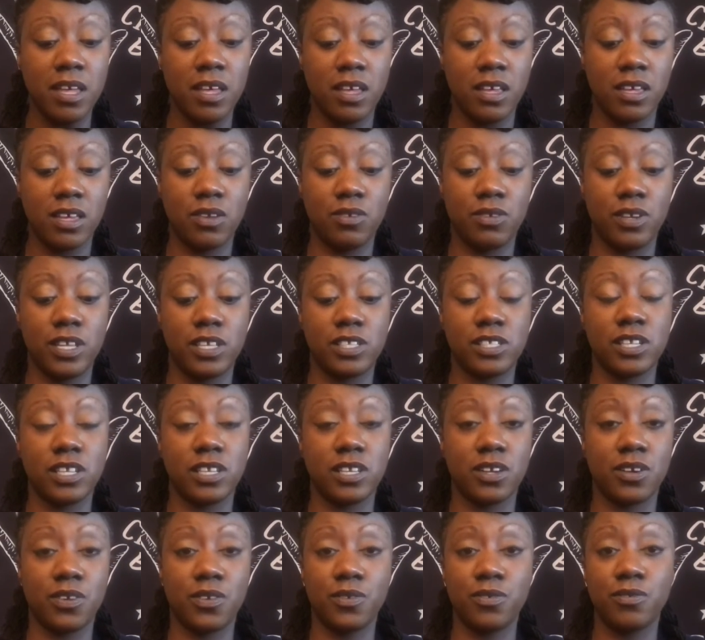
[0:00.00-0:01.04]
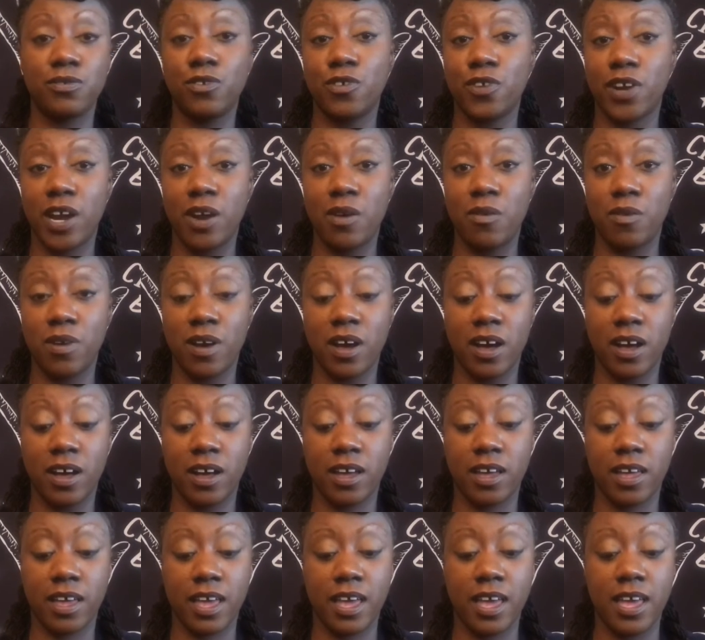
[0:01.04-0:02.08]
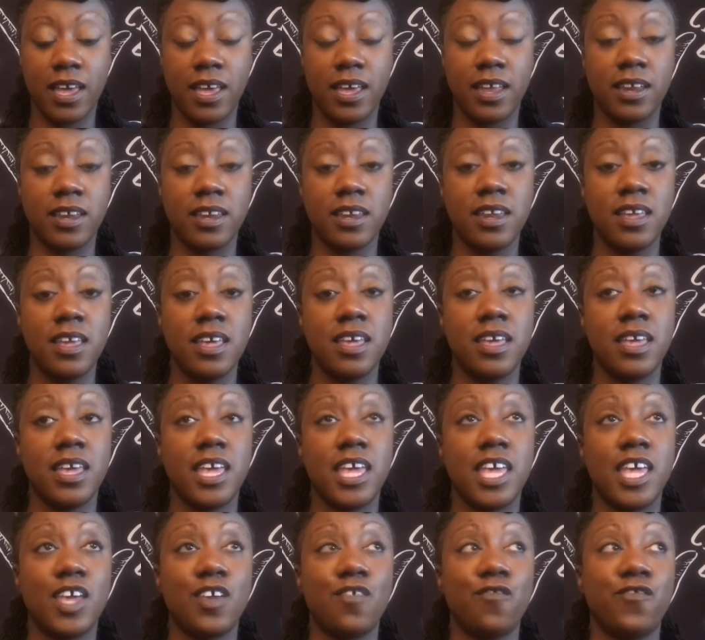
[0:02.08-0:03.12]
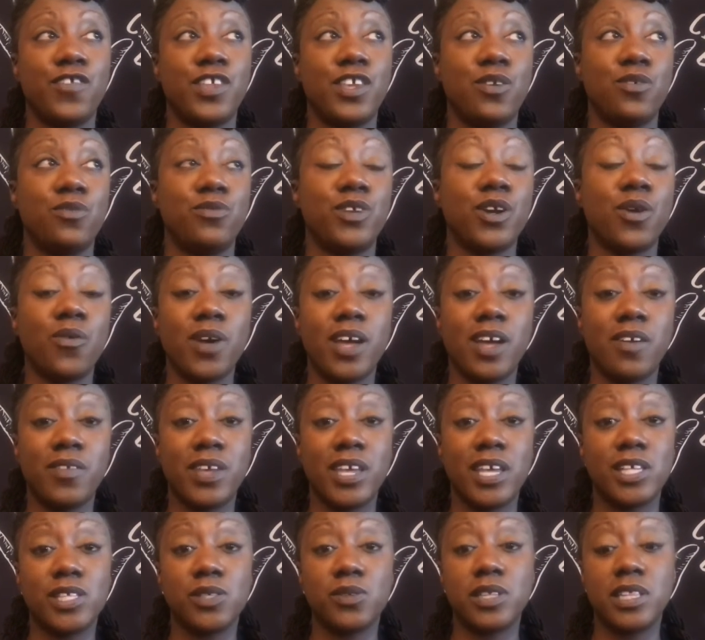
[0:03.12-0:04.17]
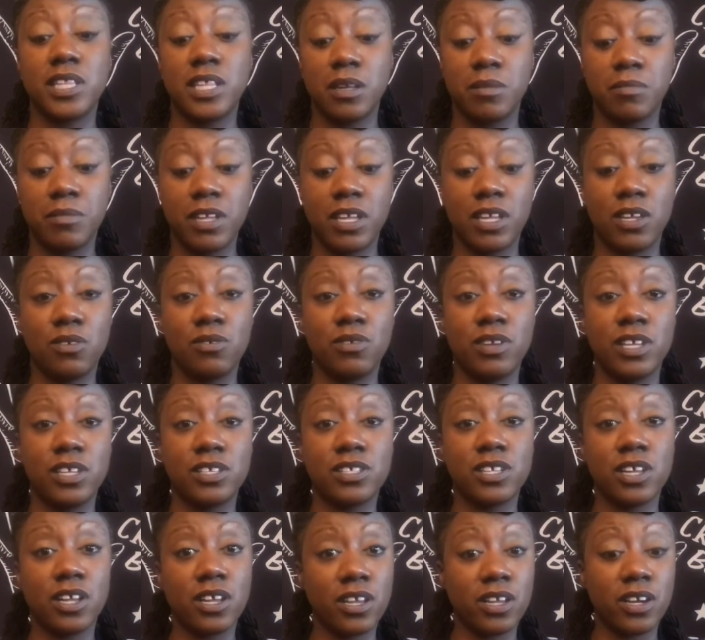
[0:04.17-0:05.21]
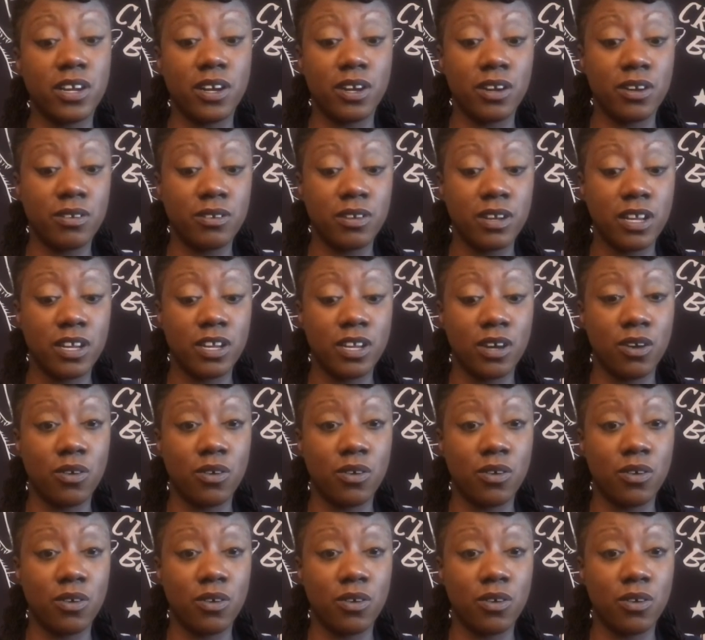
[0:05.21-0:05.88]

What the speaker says: you need to learn Gray Rock. And if you don't have kids with them, then you need to learn no